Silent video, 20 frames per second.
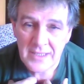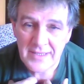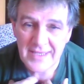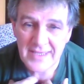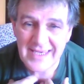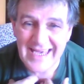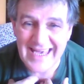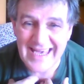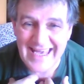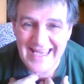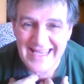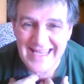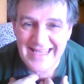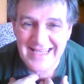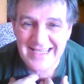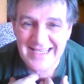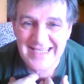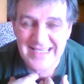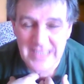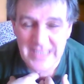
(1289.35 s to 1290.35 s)
The
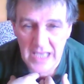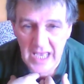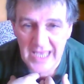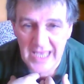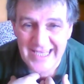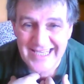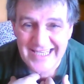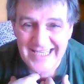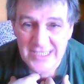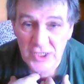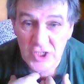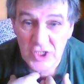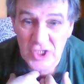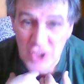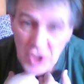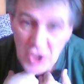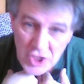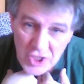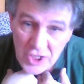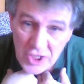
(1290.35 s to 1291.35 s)
inside
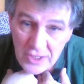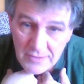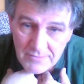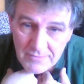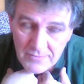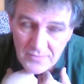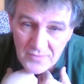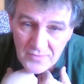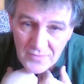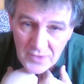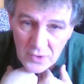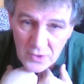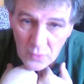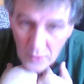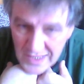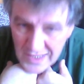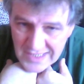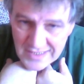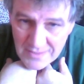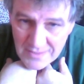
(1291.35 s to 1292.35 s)
teacher.
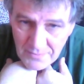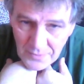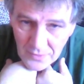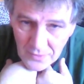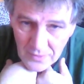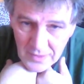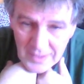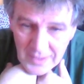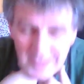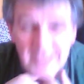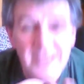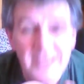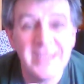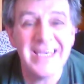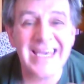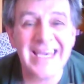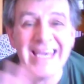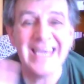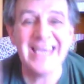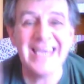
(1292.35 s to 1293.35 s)
Quite simple.
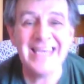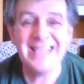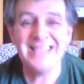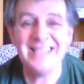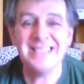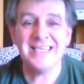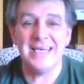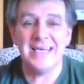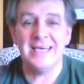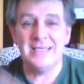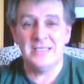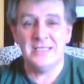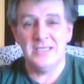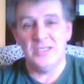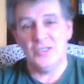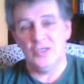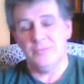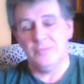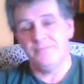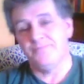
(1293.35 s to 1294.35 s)
The inside
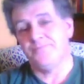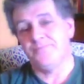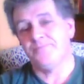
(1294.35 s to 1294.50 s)
teacher.